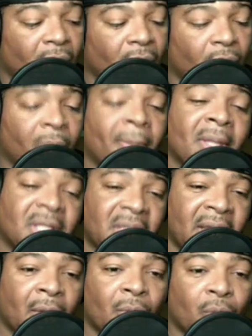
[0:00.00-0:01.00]
we mentioned
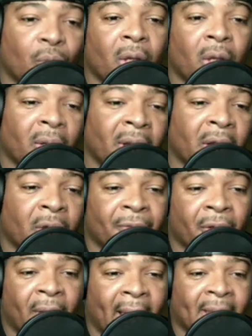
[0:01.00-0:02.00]
that Will and Uncle
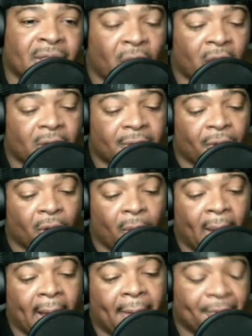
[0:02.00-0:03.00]
Phil hadn't talked for a
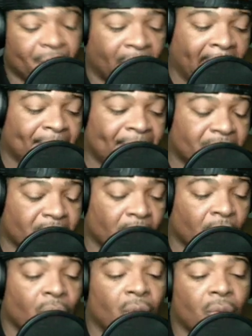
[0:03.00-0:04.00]
while, right?
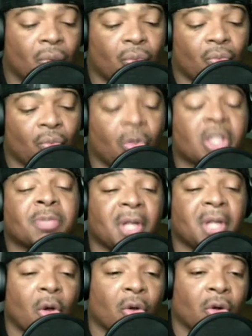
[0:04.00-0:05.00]
So what's been
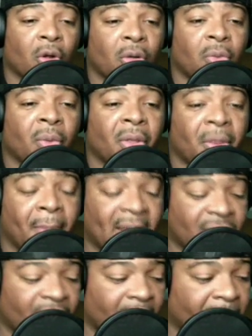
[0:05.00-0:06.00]
going on with the Banks
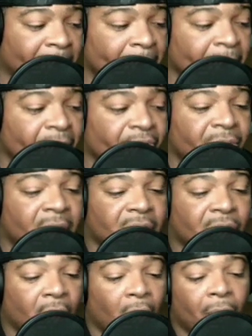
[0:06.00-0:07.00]
family?
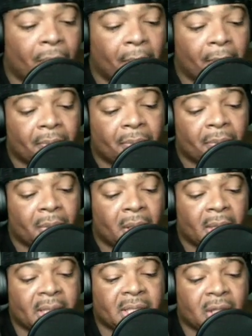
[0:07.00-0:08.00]
So
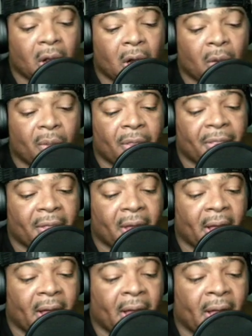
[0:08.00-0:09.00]
let's start with
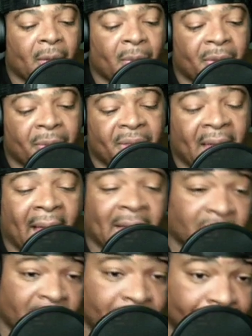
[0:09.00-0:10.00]
Ashley.